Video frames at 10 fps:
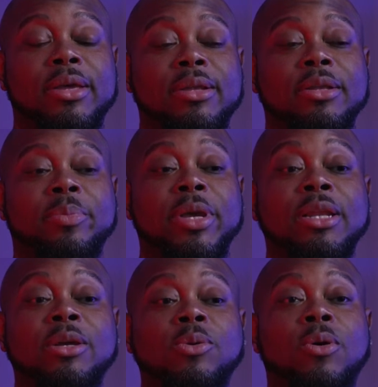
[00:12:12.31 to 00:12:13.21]

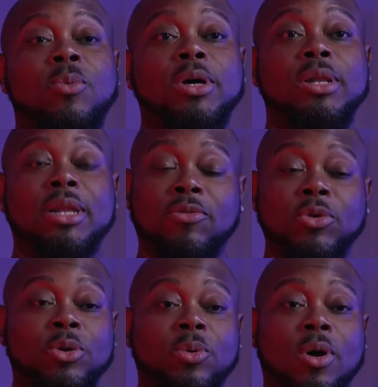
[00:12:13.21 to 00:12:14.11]
depending on what level
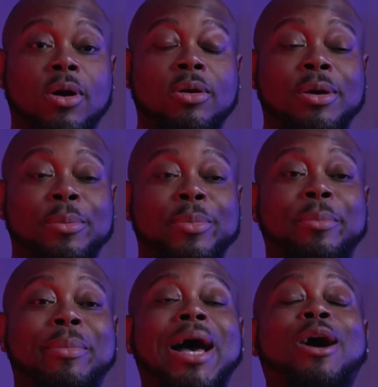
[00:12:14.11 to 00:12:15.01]
you are, but
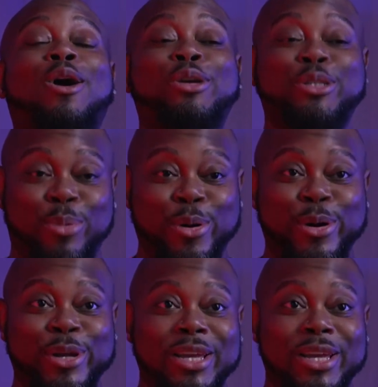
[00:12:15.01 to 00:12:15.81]
my hardest part